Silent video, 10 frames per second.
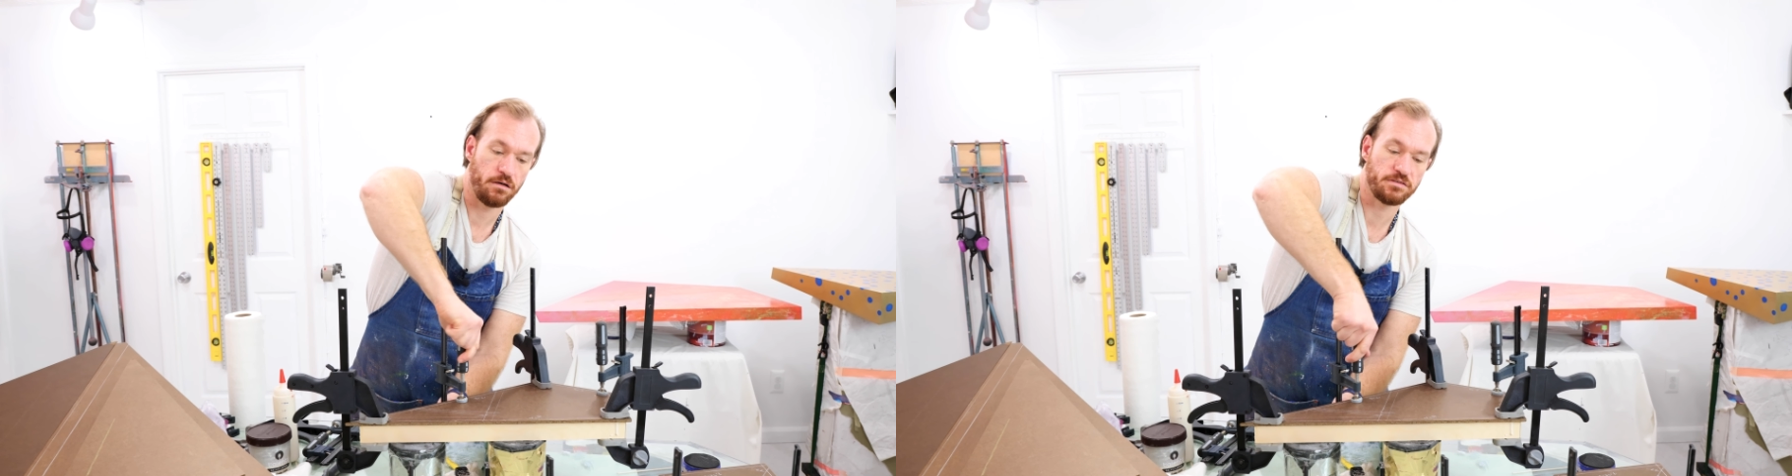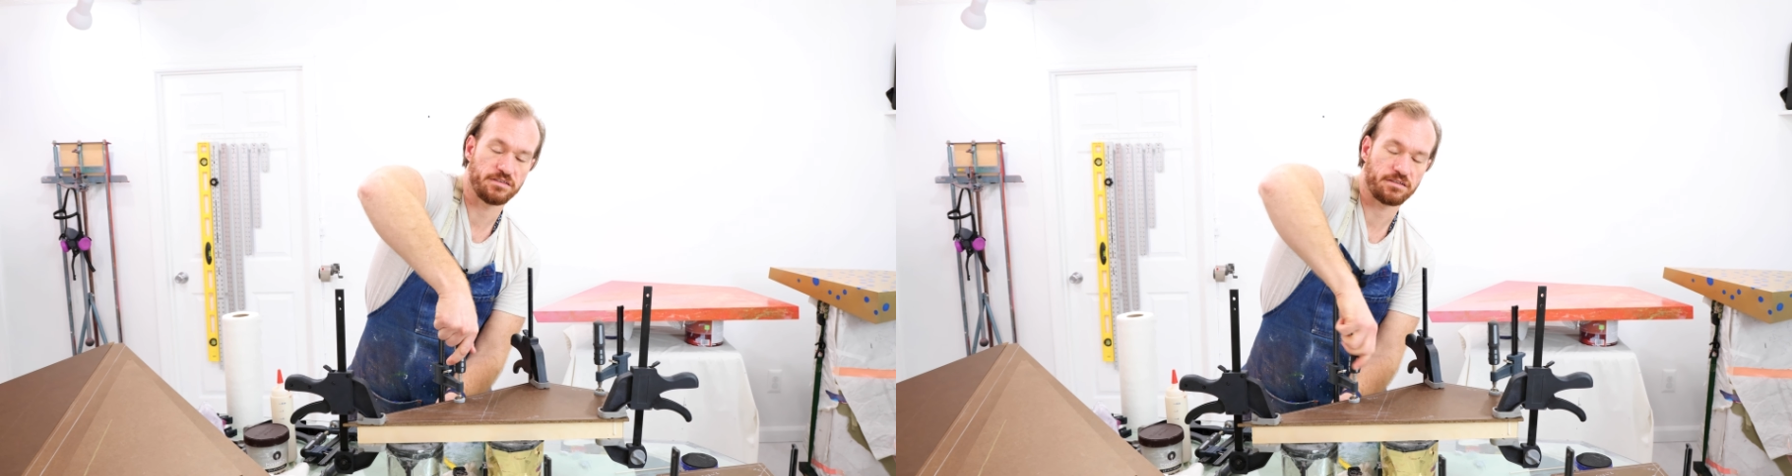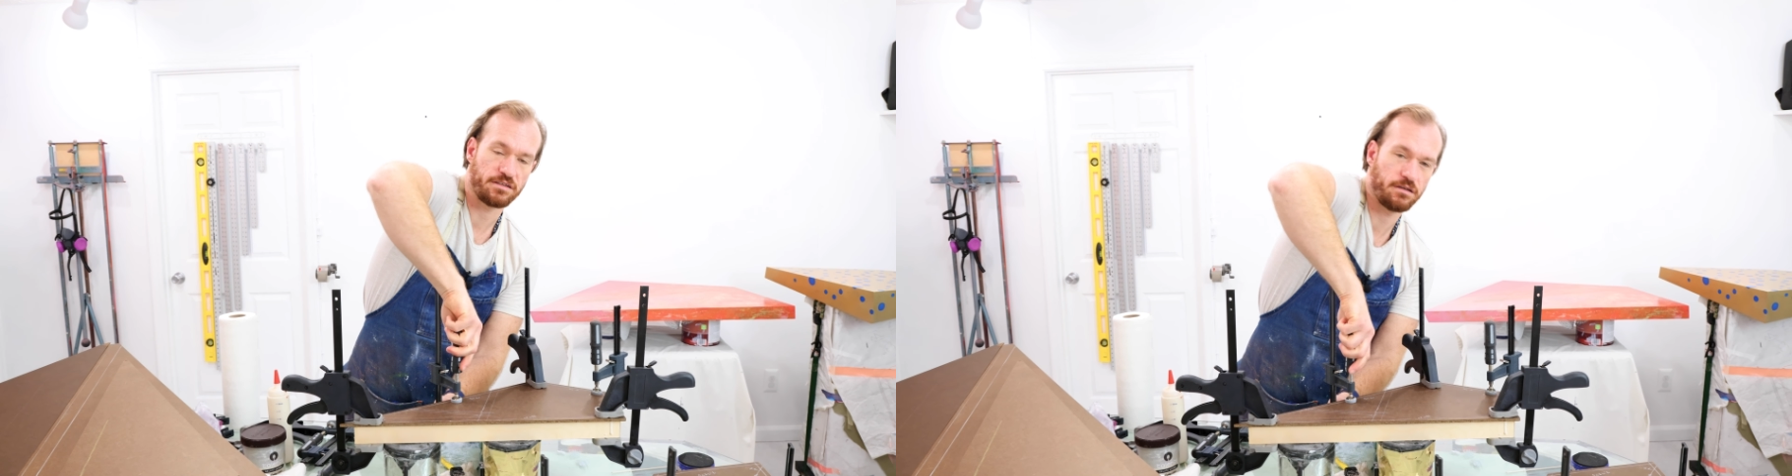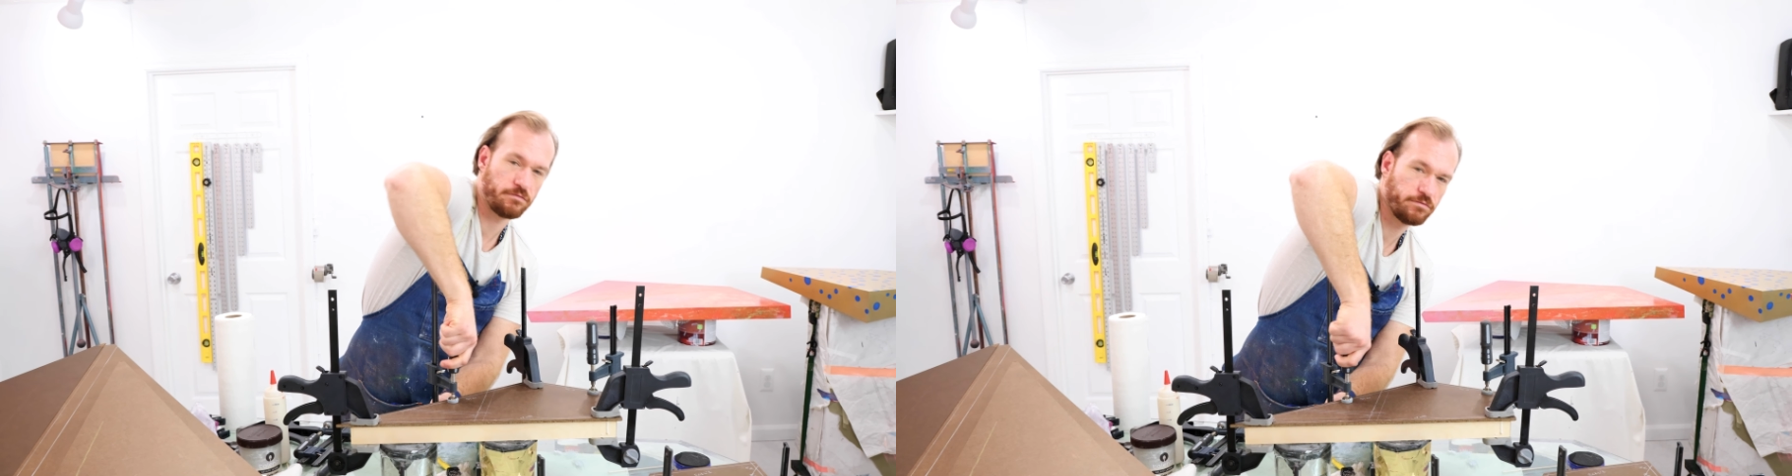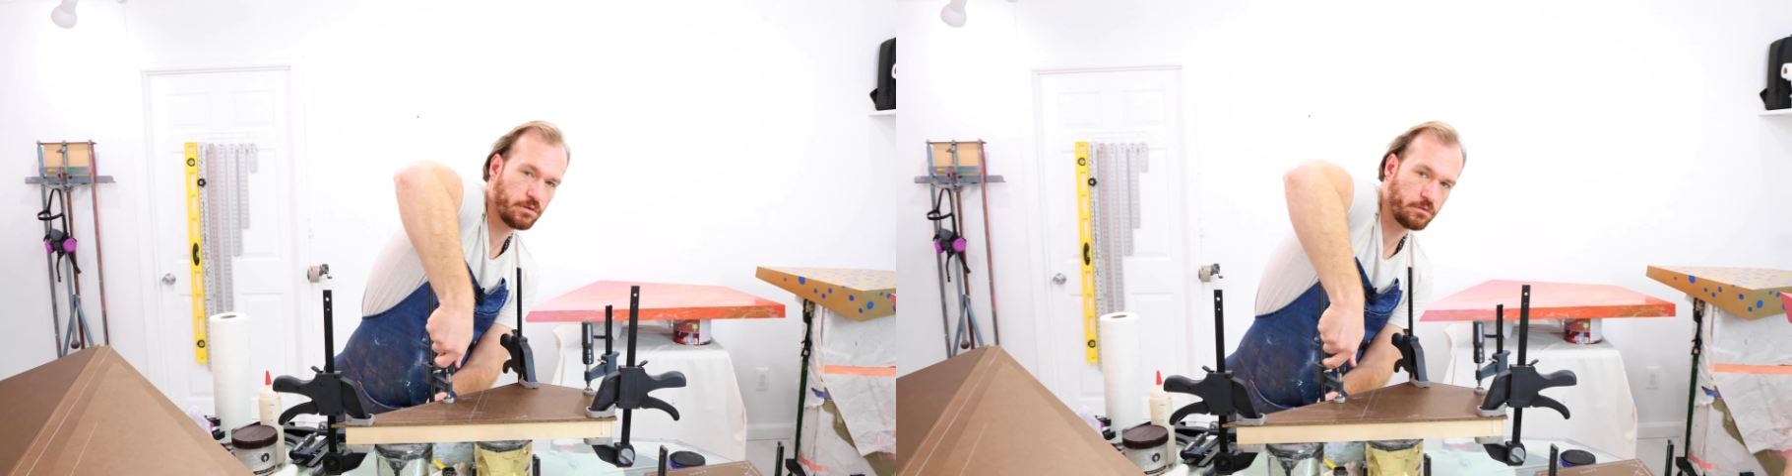always like to kind
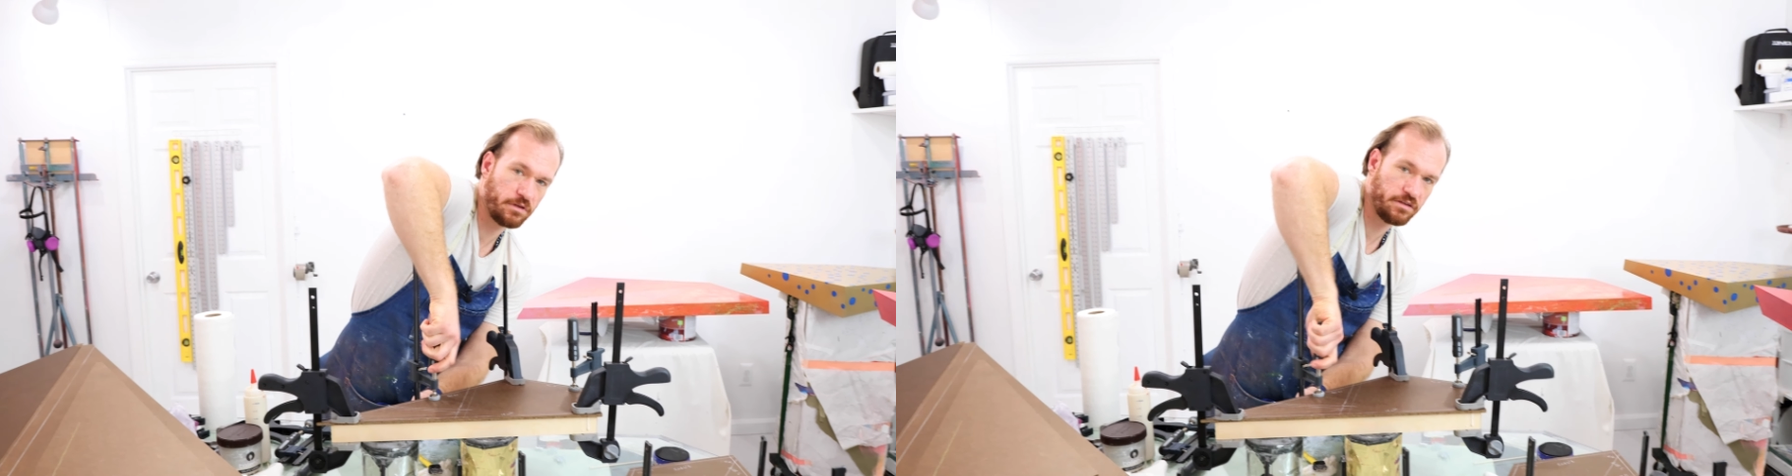of float